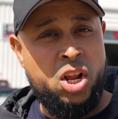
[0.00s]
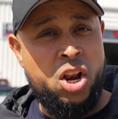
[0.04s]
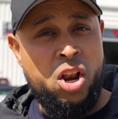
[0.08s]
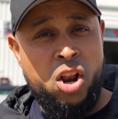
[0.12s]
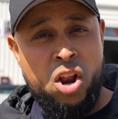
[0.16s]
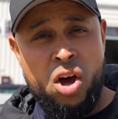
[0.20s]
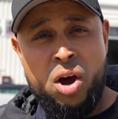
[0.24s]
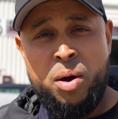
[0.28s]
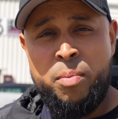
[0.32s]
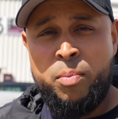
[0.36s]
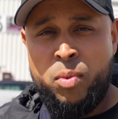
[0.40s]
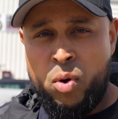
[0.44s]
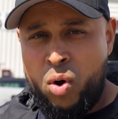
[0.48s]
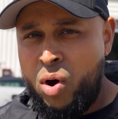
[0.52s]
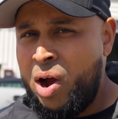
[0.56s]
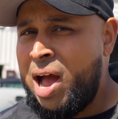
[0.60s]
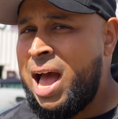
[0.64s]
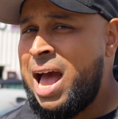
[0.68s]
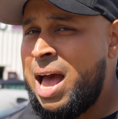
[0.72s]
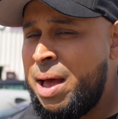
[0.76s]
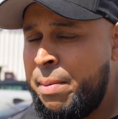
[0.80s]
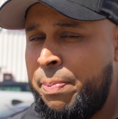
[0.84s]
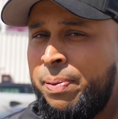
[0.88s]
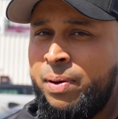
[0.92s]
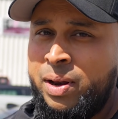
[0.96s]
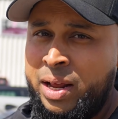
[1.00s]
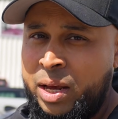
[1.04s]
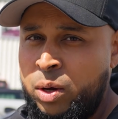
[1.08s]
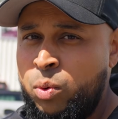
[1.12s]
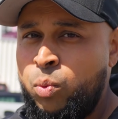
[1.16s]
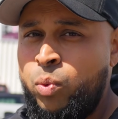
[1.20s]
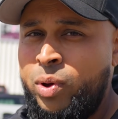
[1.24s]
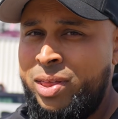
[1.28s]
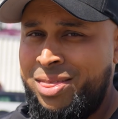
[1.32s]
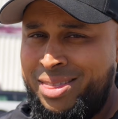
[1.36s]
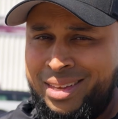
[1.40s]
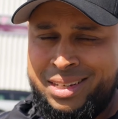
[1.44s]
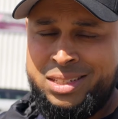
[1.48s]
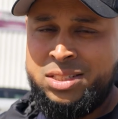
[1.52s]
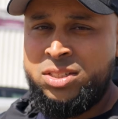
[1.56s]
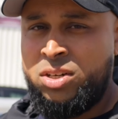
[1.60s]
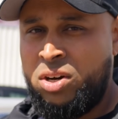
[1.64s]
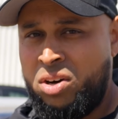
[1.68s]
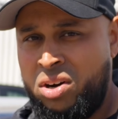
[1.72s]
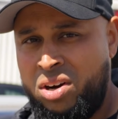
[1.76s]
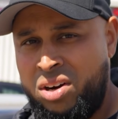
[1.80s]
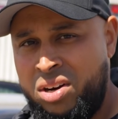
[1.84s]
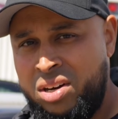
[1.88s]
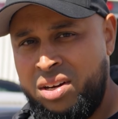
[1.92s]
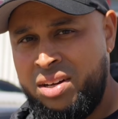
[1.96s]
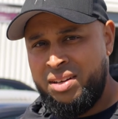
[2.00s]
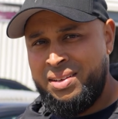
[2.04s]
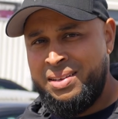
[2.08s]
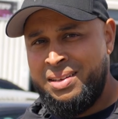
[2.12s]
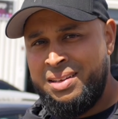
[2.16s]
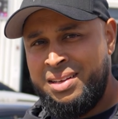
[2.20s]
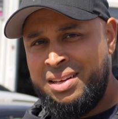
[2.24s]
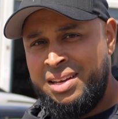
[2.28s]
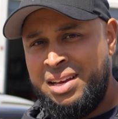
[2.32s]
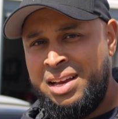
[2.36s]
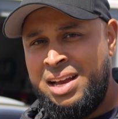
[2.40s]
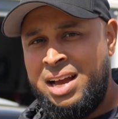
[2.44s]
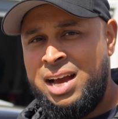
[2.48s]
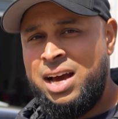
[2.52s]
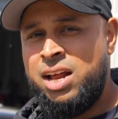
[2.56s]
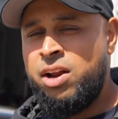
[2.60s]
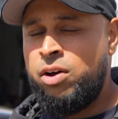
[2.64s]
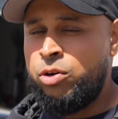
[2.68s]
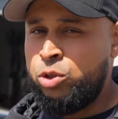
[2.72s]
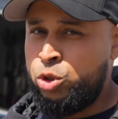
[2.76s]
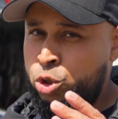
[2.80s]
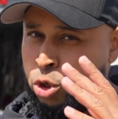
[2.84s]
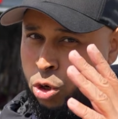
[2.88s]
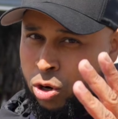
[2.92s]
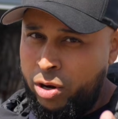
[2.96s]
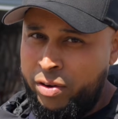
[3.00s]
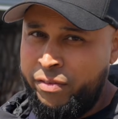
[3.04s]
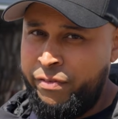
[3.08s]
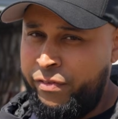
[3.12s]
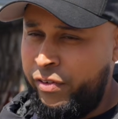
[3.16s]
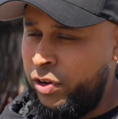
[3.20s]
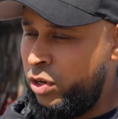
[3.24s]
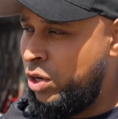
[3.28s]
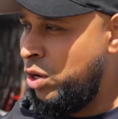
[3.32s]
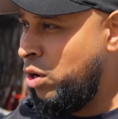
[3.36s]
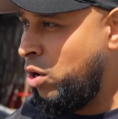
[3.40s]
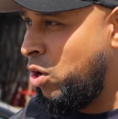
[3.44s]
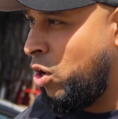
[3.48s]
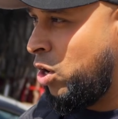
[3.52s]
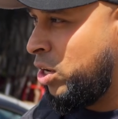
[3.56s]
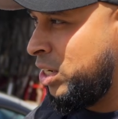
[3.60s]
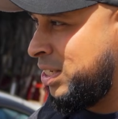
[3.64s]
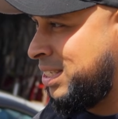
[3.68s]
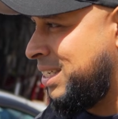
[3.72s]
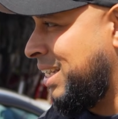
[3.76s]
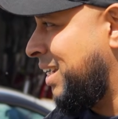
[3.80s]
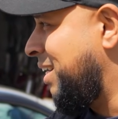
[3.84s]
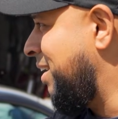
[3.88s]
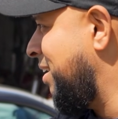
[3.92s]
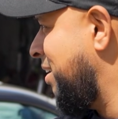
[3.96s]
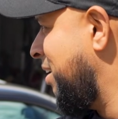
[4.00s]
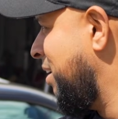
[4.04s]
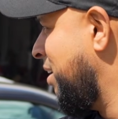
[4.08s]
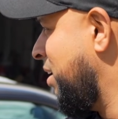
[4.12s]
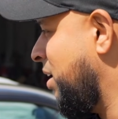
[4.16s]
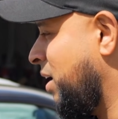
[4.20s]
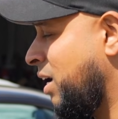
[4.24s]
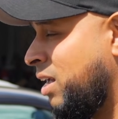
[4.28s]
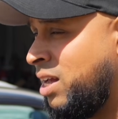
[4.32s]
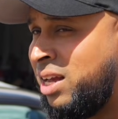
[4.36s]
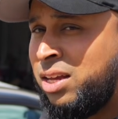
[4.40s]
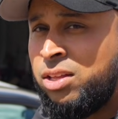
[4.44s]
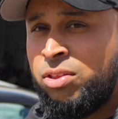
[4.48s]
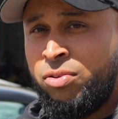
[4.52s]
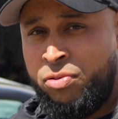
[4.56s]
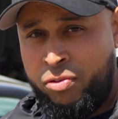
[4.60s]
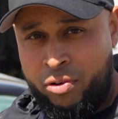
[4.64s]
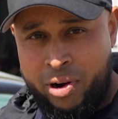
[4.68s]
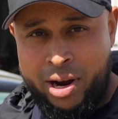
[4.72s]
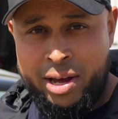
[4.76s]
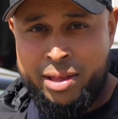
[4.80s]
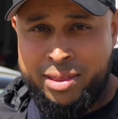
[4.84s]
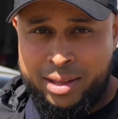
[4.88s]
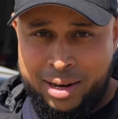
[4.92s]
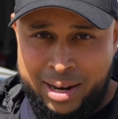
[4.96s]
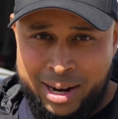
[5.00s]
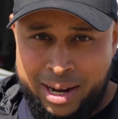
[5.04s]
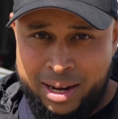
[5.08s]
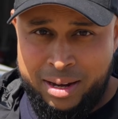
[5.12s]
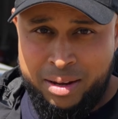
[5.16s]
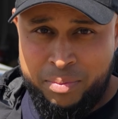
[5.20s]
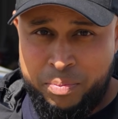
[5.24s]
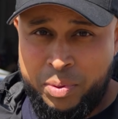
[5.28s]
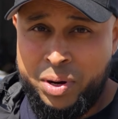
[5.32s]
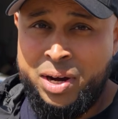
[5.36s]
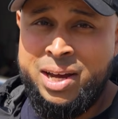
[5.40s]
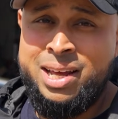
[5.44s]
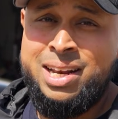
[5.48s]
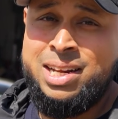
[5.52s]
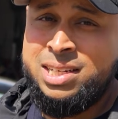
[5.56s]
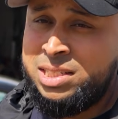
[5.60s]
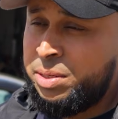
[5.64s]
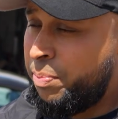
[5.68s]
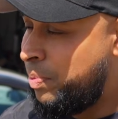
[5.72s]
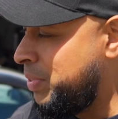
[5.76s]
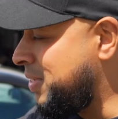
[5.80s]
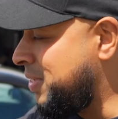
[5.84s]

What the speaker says: a lot more happening with this car, and I'll try and fill you guys in throughout the day, but it is a